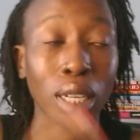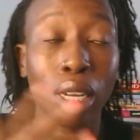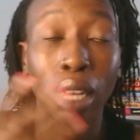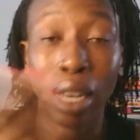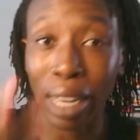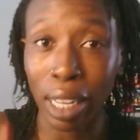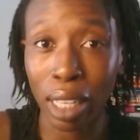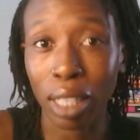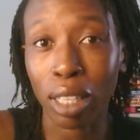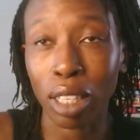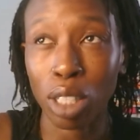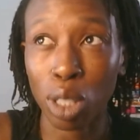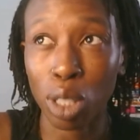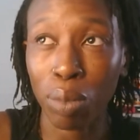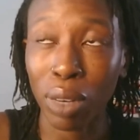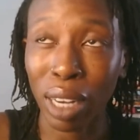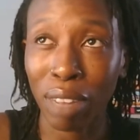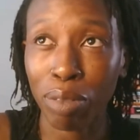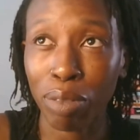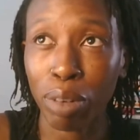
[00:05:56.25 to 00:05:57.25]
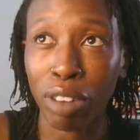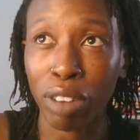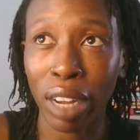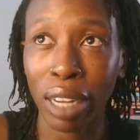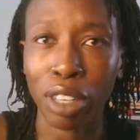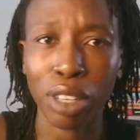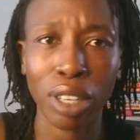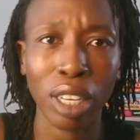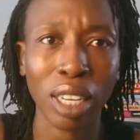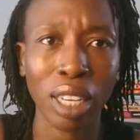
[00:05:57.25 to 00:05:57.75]
Like in the example I
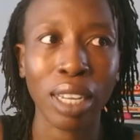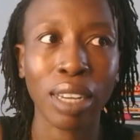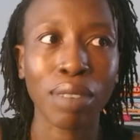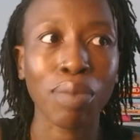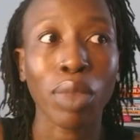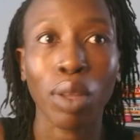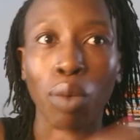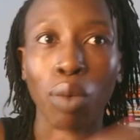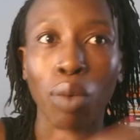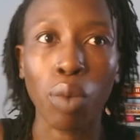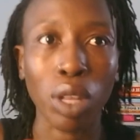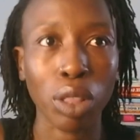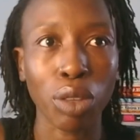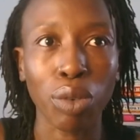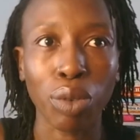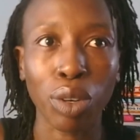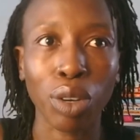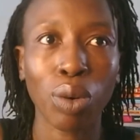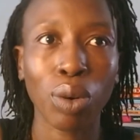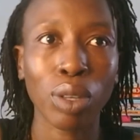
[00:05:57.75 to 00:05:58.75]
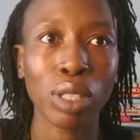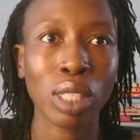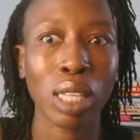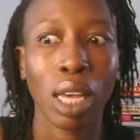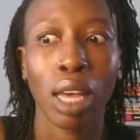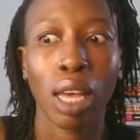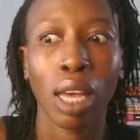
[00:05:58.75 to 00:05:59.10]
provided earlier with the root cause,